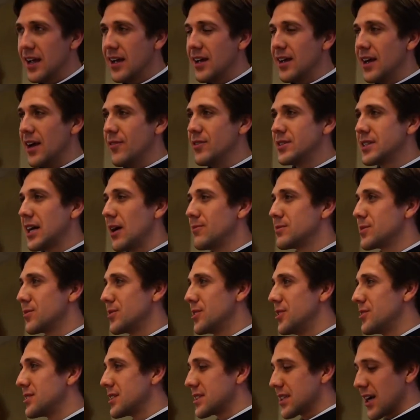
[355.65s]
Every time someone
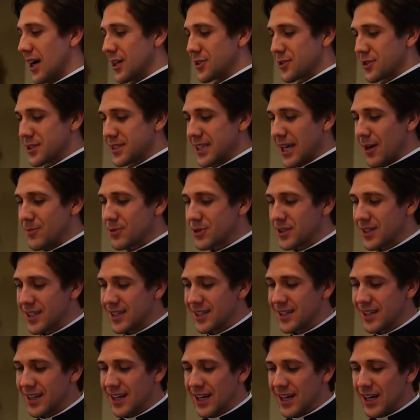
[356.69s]
uses
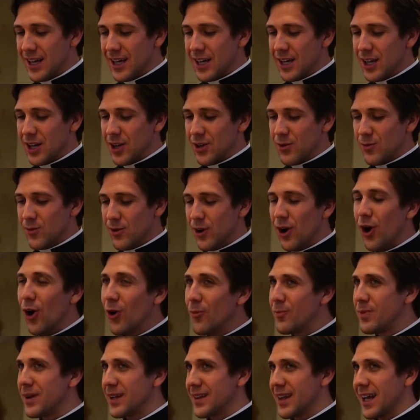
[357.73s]
contraception, we're
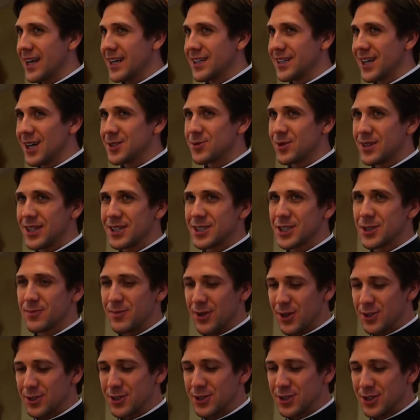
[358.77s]
hoping that it does what it's
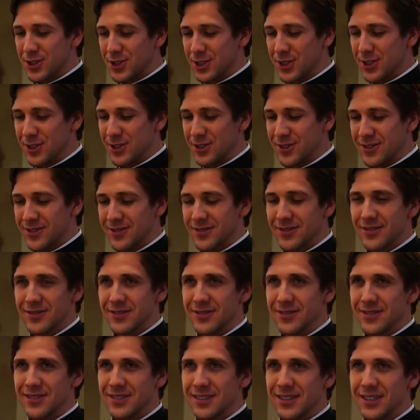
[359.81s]
supposed to do.
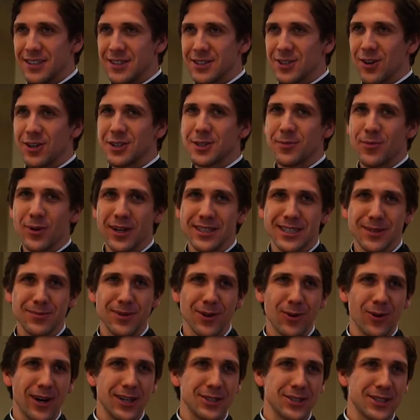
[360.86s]
So it's a pretty simple
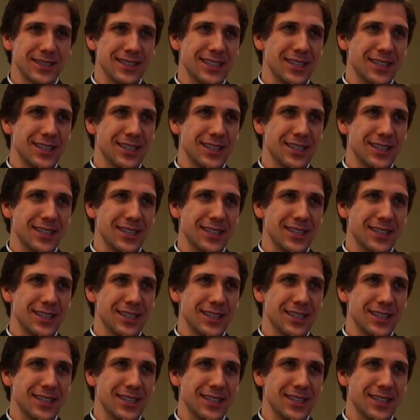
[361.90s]
question.